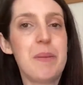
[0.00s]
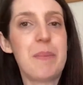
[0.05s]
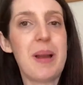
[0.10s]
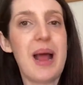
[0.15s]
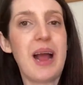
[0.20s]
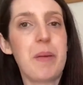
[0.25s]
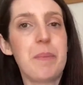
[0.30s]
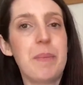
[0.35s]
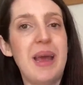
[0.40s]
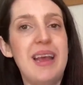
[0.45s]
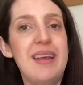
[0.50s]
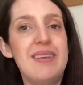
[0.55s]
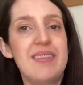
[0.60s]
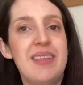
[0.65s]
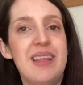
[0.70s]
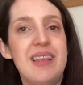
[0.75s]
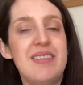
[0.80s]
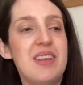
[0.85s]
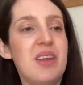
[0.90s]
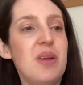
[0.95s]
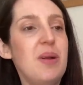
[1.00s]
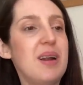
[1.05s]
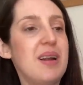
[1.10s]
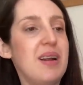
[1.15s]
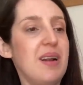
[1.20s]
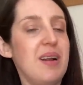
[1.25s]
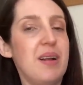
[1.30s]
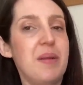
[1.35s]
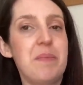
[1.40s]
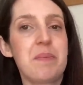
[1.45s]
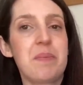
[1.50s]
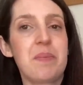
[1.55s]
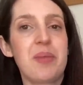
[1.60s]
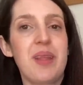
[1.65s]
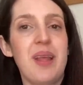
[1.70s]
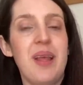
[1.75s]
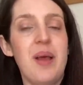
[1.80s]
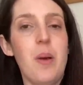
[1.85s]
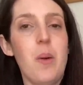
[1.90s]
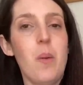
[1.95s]
a black base and these cute little
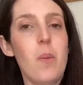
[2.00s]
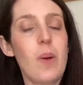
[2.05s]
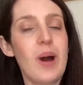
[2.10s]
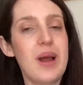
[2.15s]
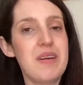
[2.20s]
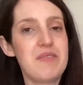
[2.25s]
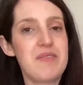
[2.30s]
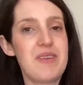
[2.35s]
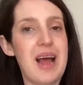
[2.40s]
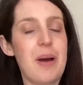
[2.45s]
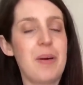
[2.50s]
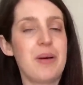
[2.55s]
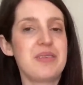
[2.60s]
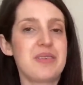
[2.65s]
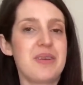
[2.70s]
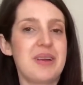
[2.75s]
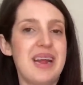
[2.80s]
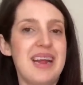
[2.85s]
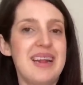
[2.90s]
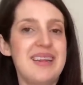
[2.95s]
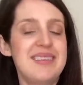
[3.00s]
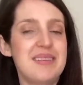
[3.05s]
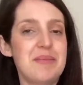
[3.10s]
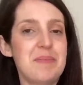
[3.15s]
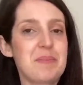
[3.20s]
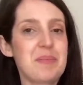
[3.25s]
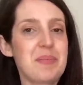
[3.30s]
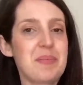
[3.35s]
white flowers on it.